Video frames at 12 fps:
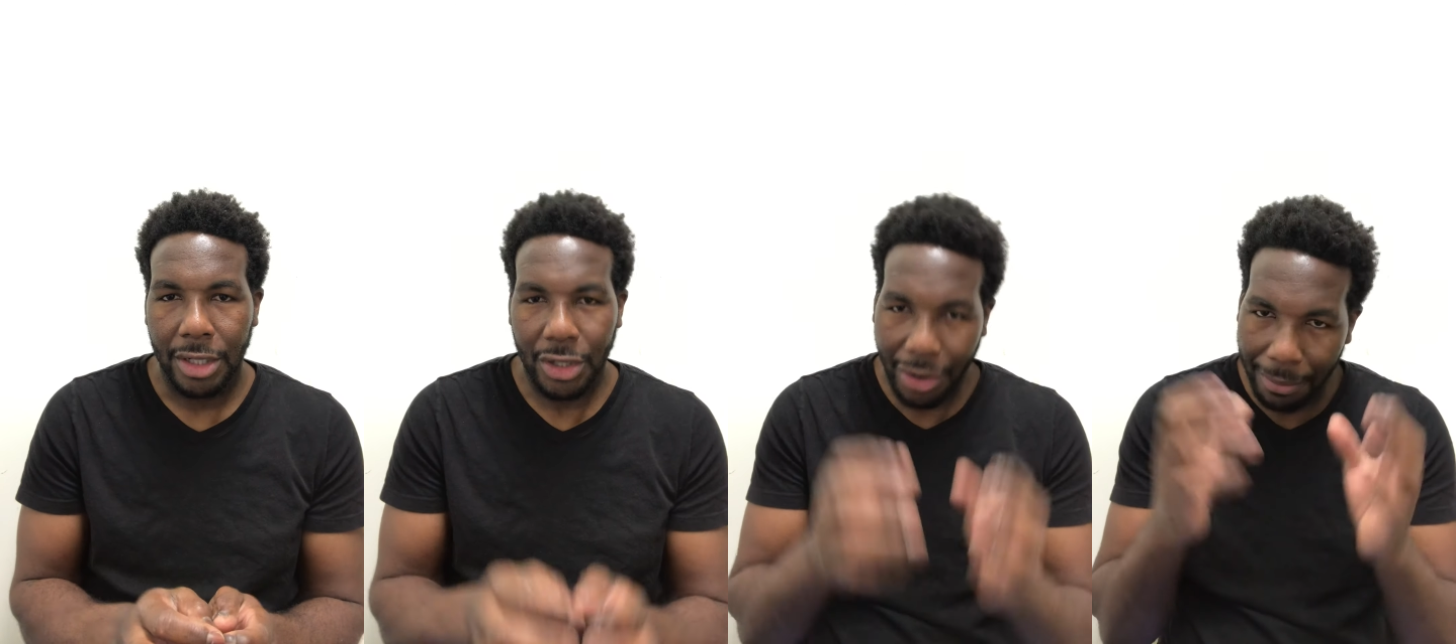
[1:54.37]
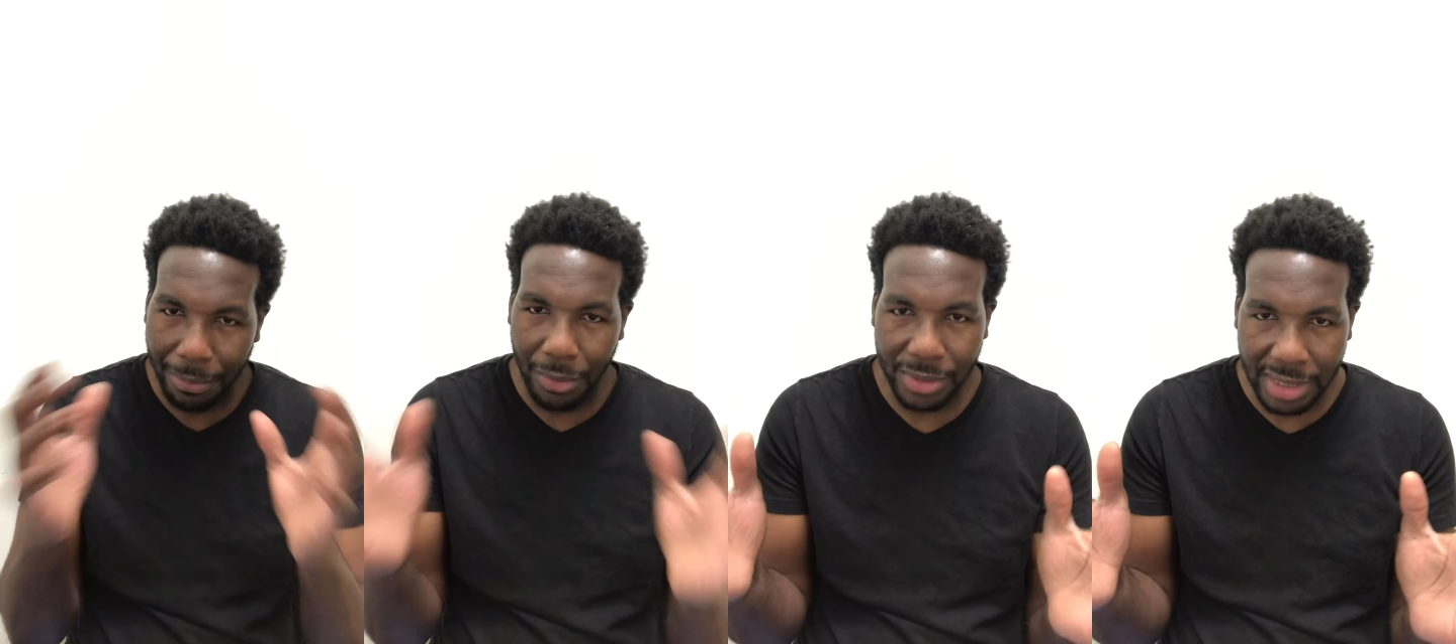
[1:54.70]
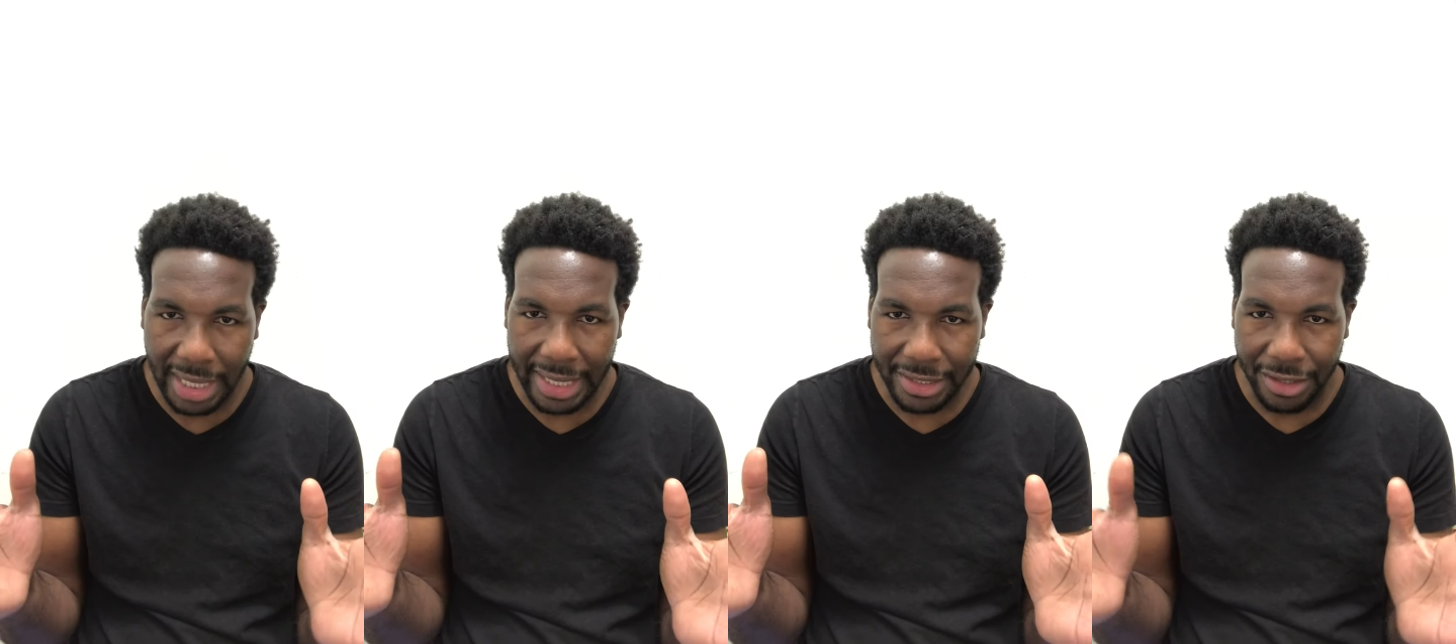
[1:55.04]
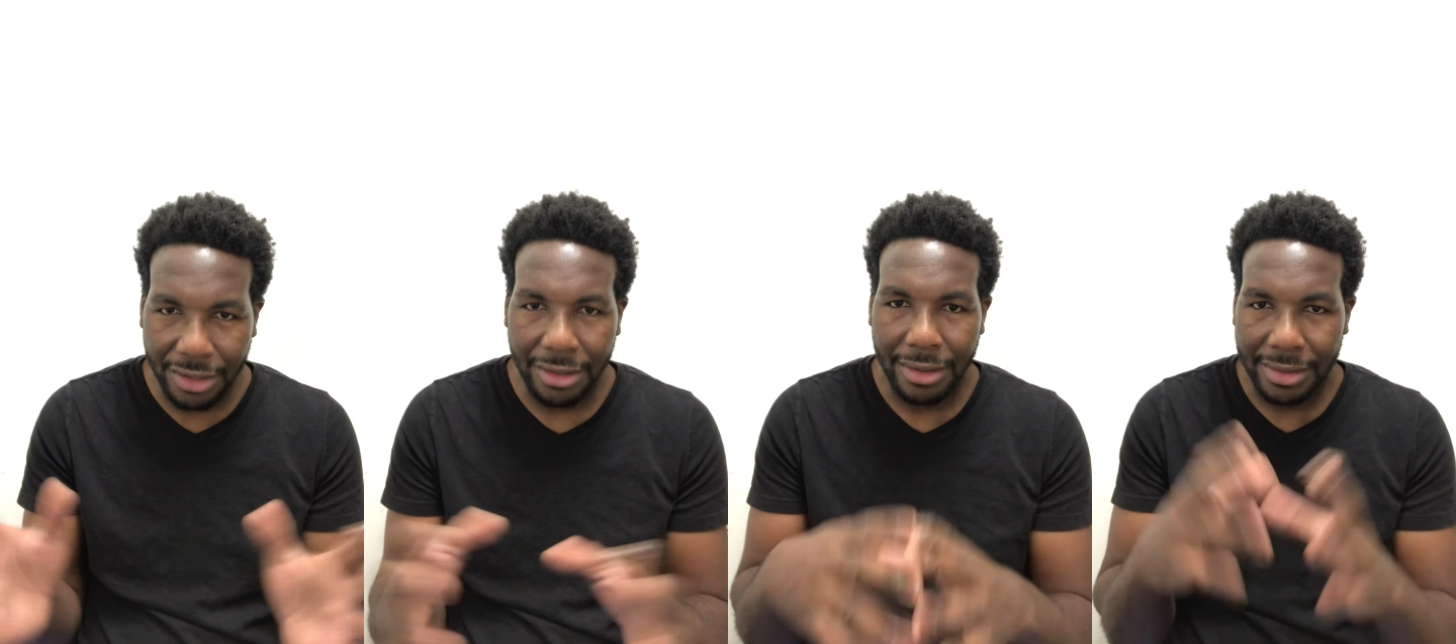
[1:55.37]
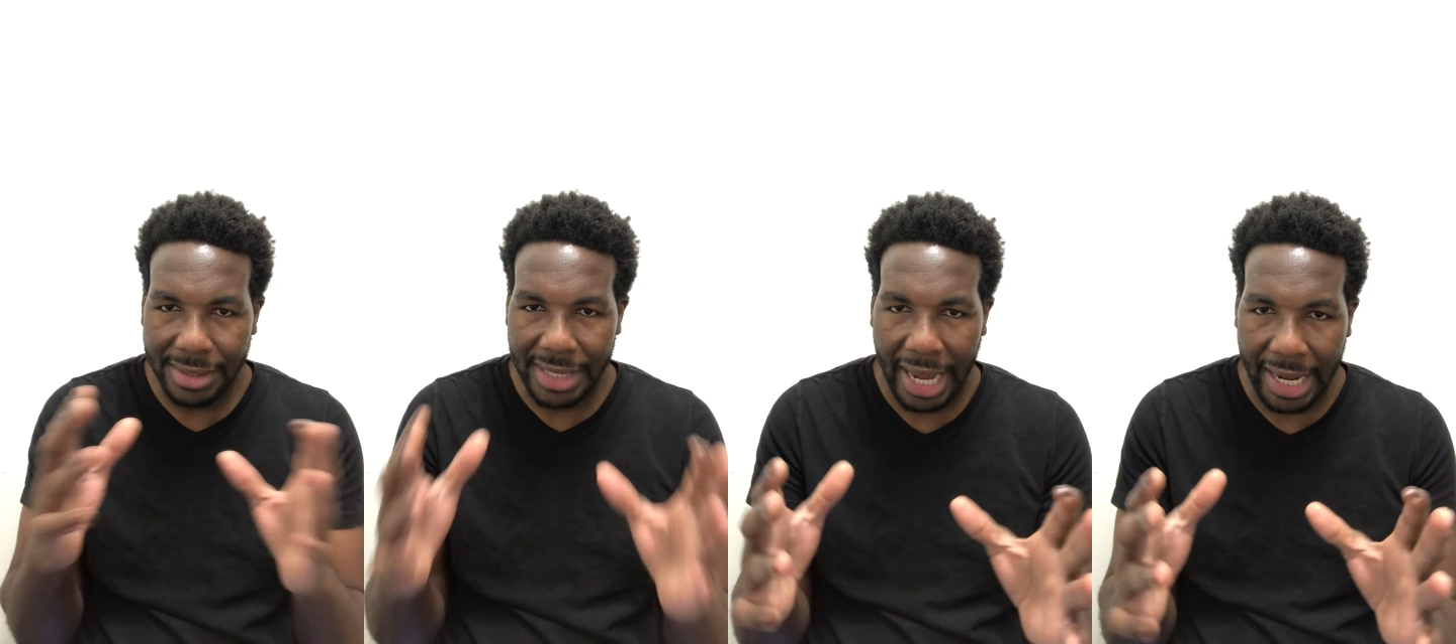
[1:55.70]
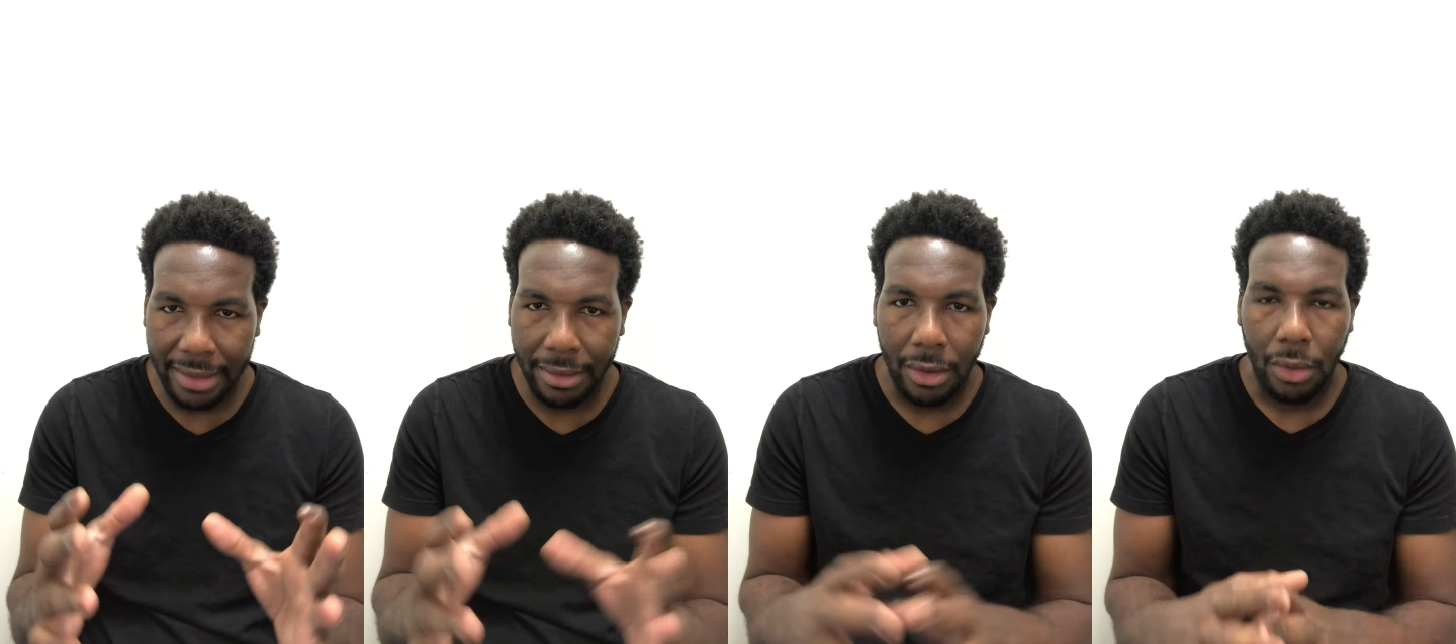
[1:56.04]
Compose the letter, sign,